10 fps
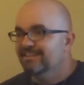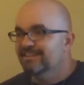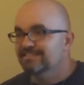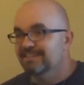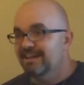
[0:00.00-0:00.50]

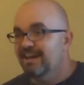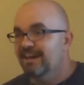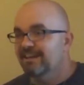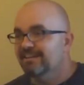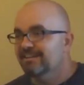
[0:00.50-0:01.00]
It's like,
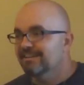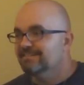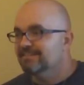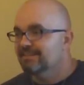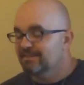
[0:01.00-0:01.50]
yeah. And
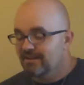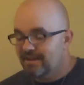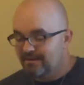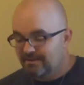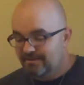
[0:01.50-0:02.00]
it's like, God